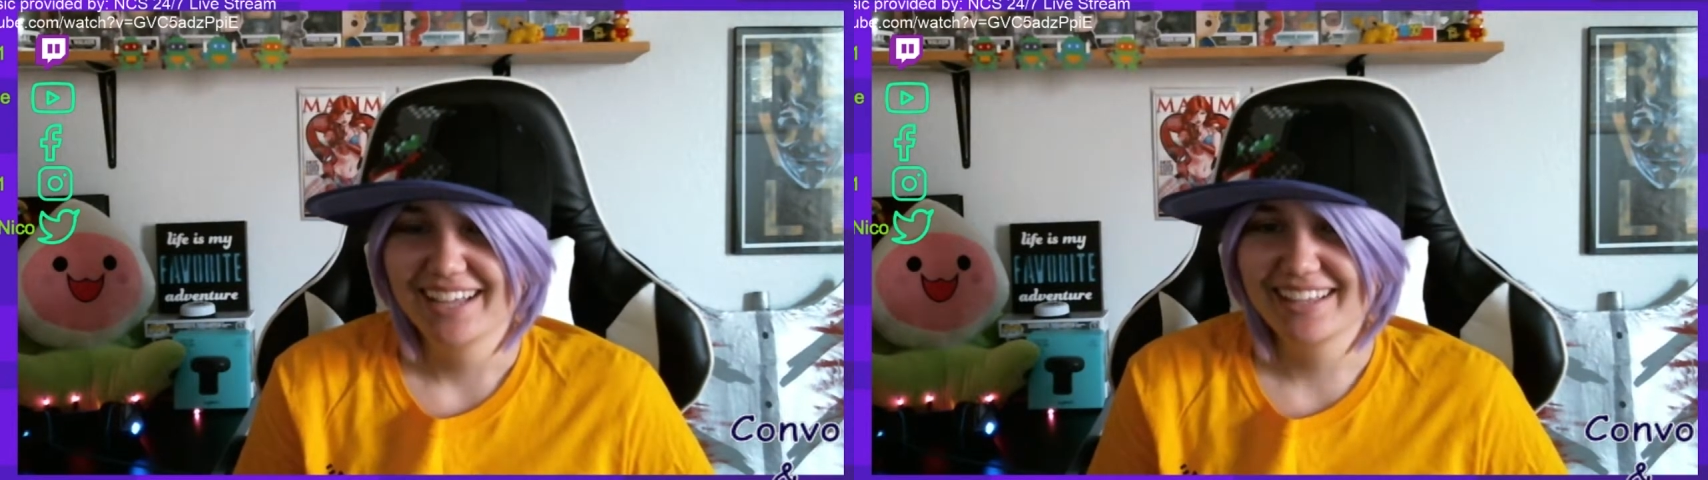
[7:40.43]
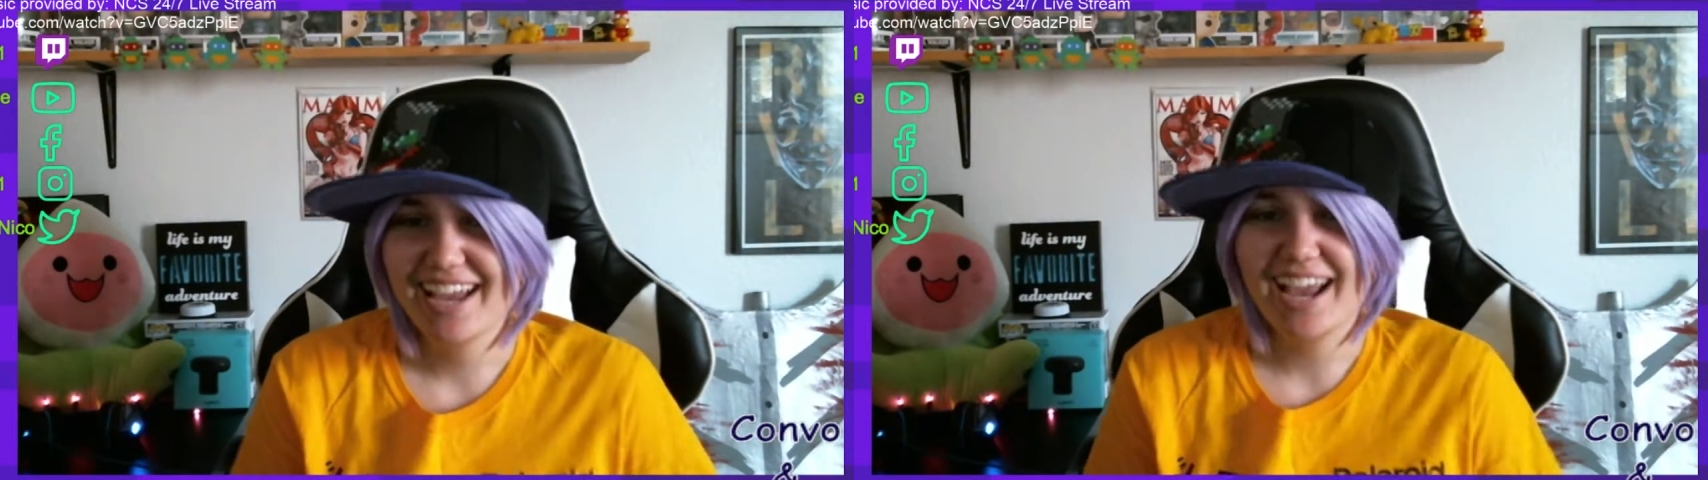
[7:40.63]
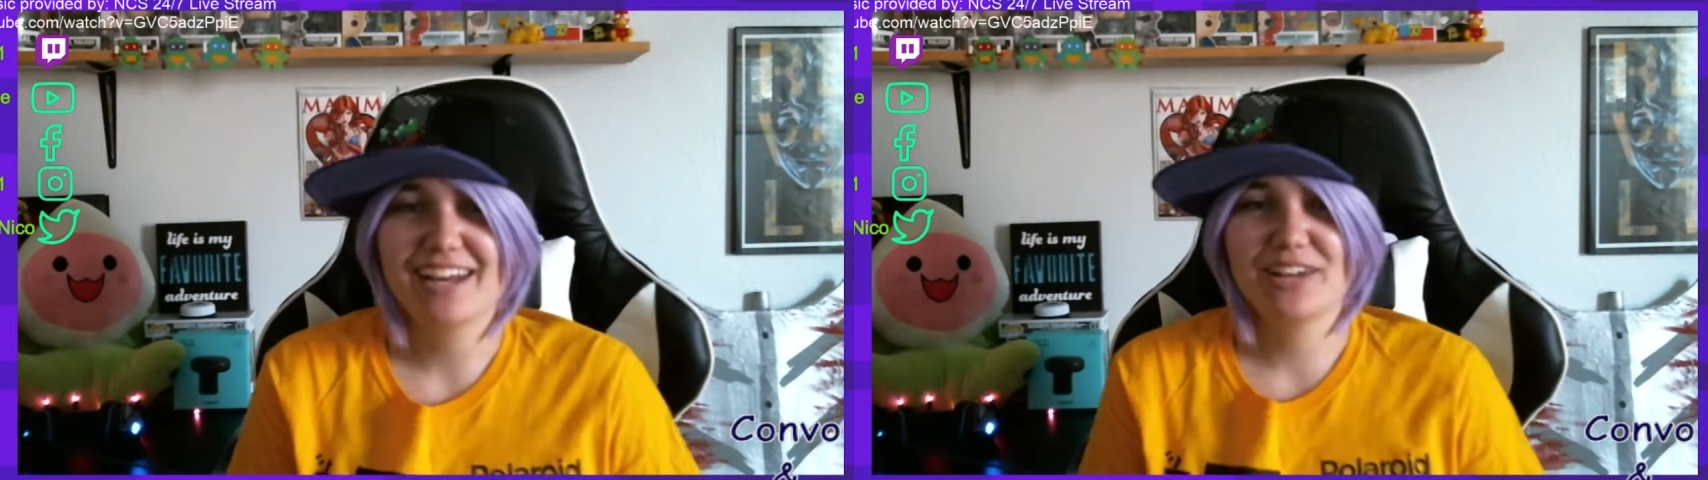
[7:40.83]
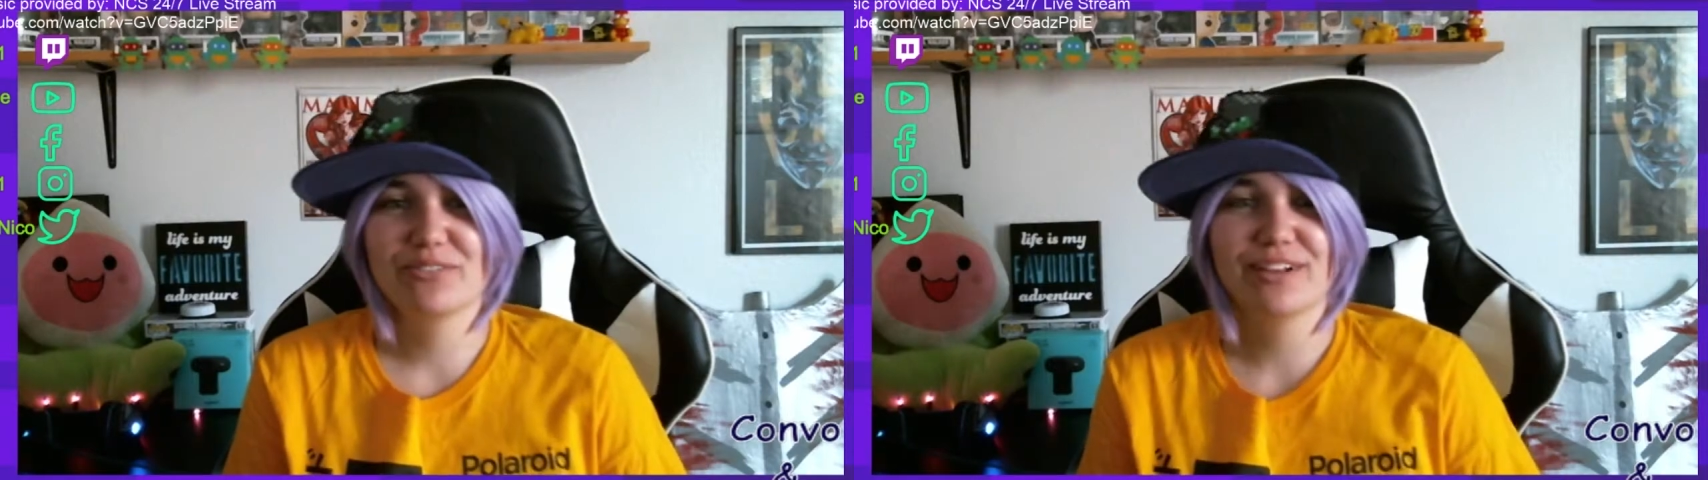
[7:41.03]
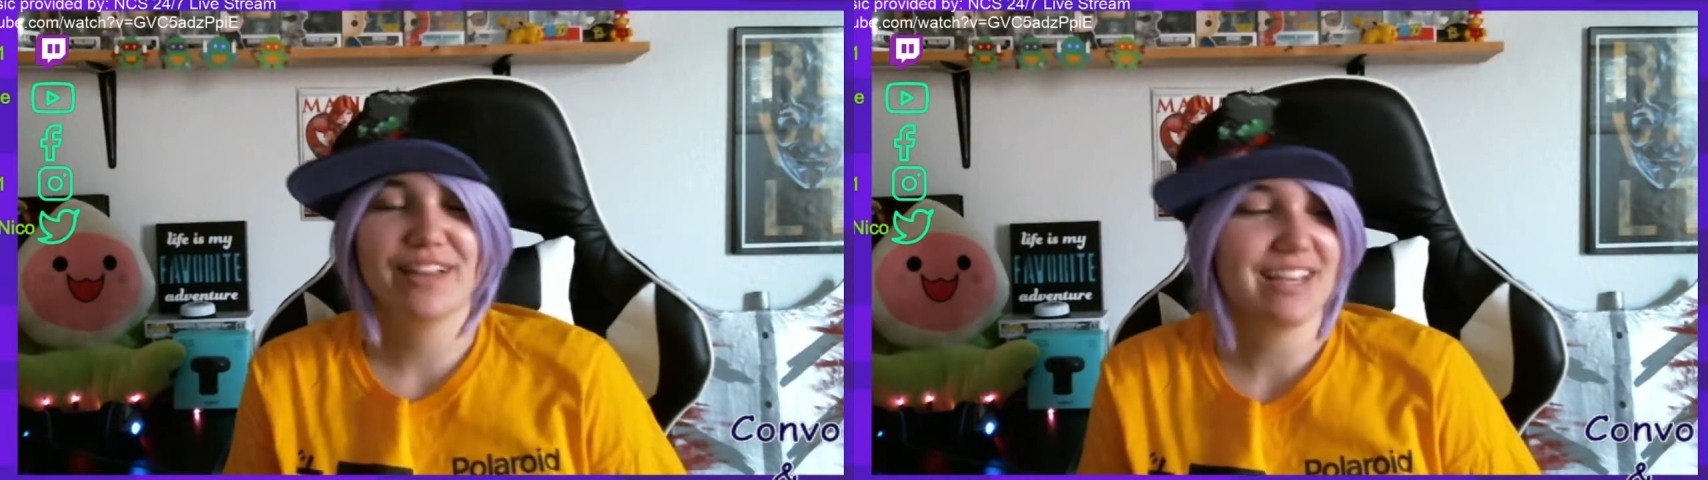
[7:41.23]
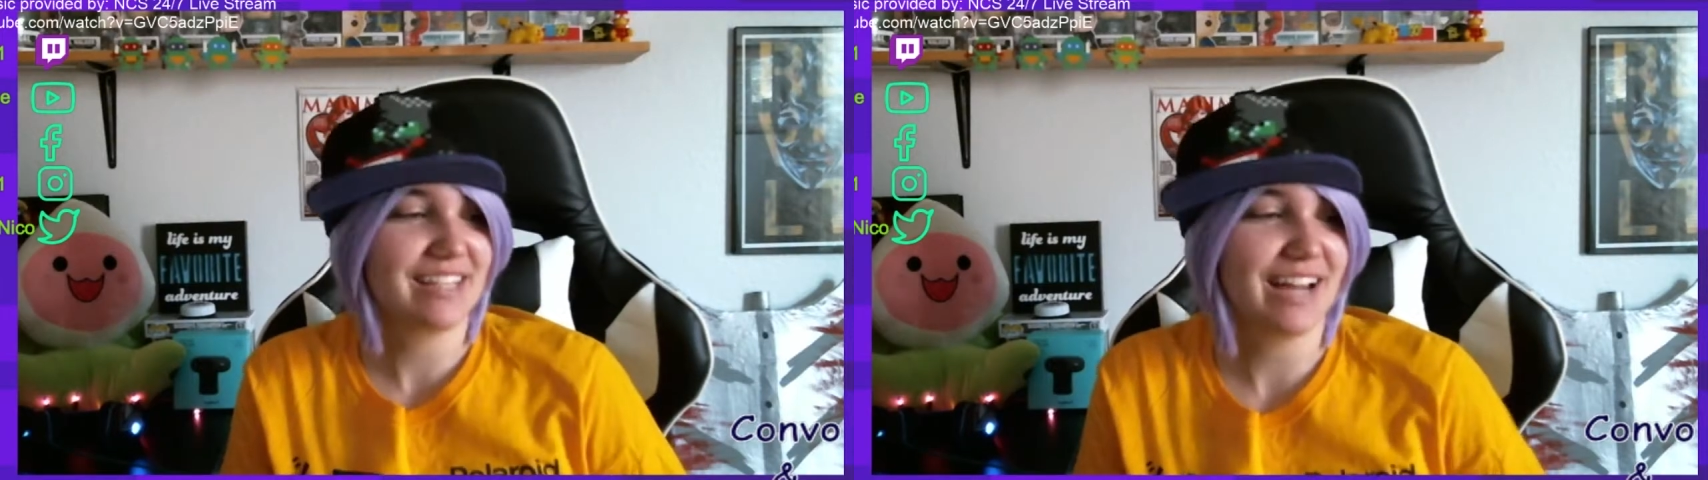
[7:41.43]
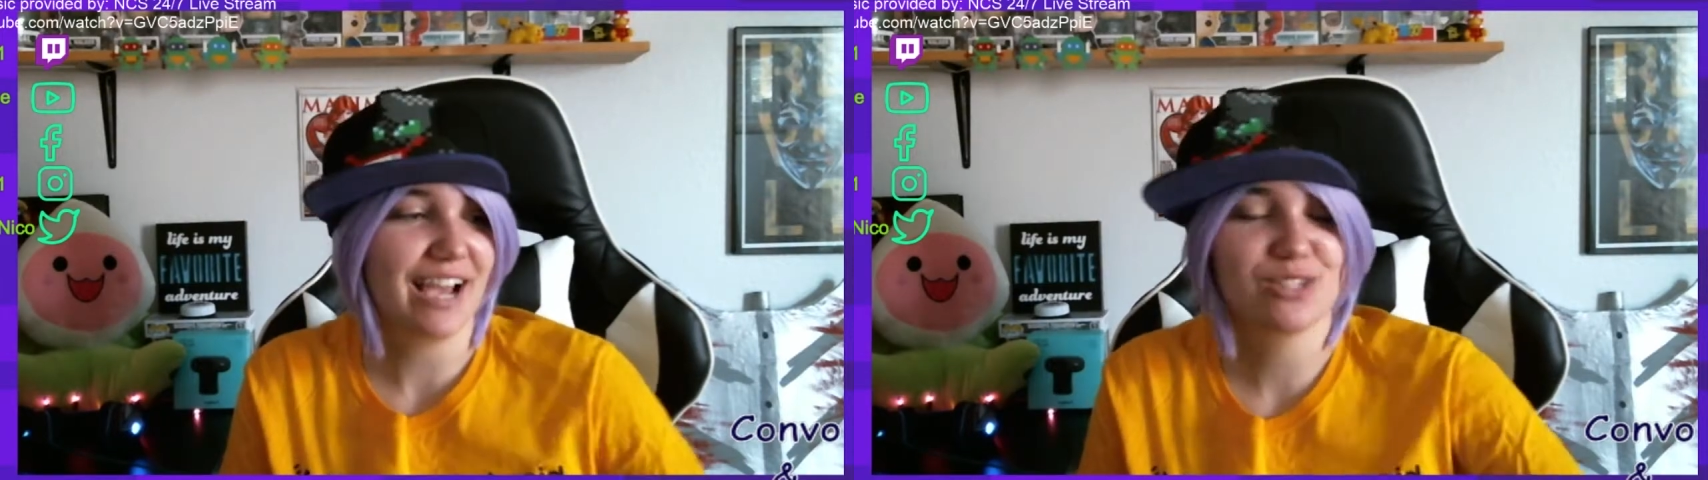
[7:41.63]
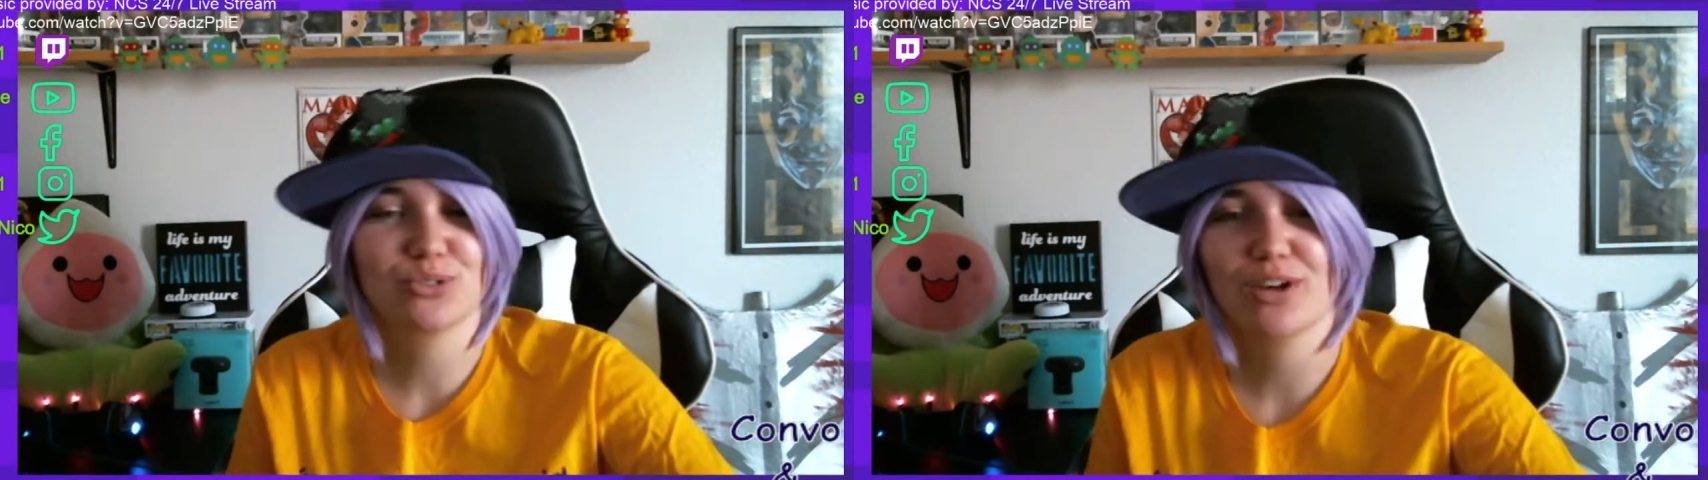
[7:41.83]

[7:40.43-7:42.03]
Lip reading: Like, I didn't realize it in high school.